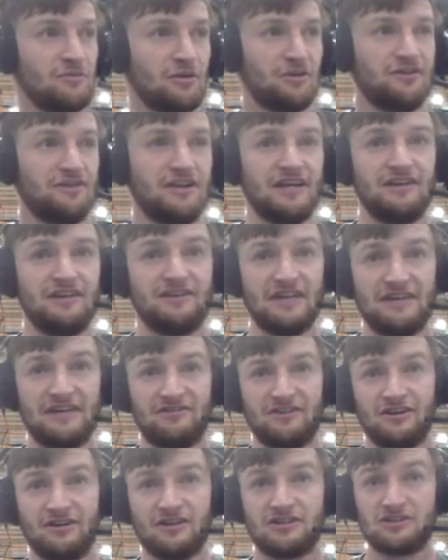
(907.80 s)
But
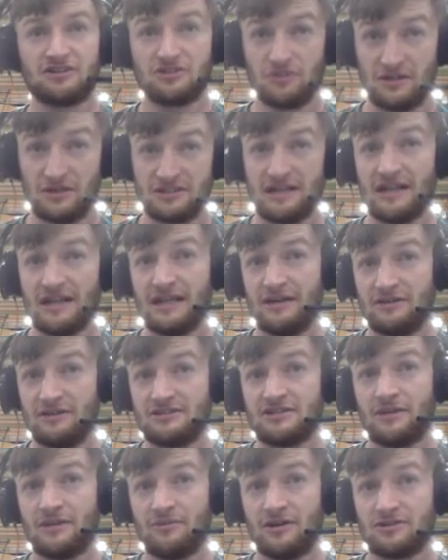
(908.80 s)
David Dodge showed exactly how you
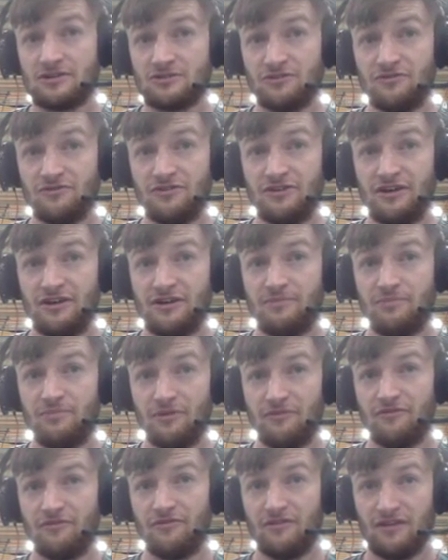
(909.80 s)
stop Ross Dunford there,
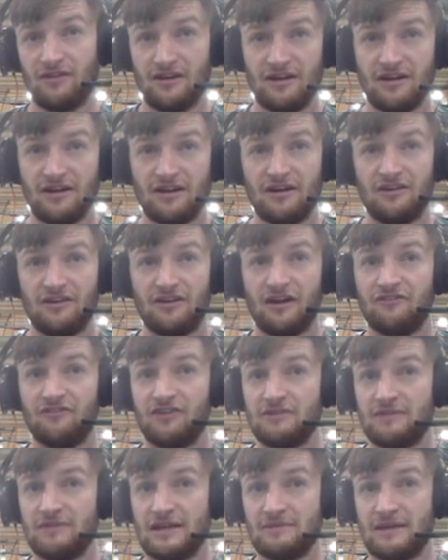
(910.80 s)
but not
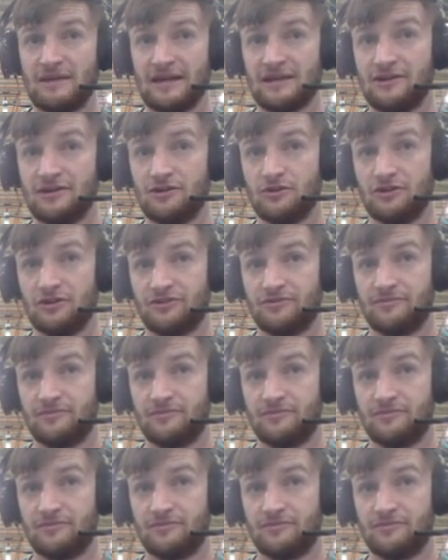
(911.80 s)
very many men can do it.